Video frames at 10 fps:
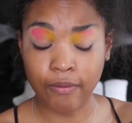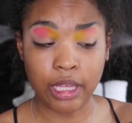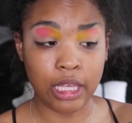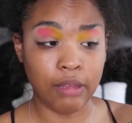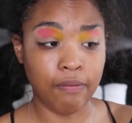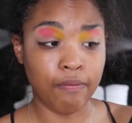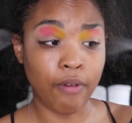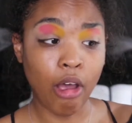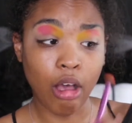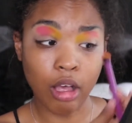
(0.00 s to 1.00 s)

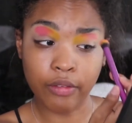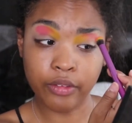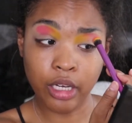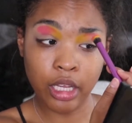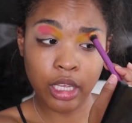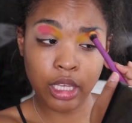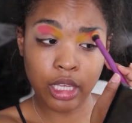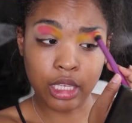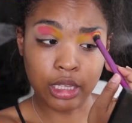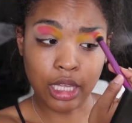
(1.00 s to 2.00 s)
evolved
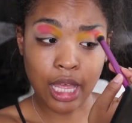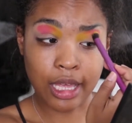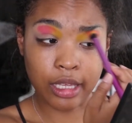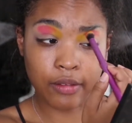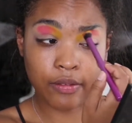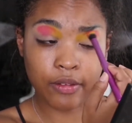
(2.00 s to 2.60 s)
in life,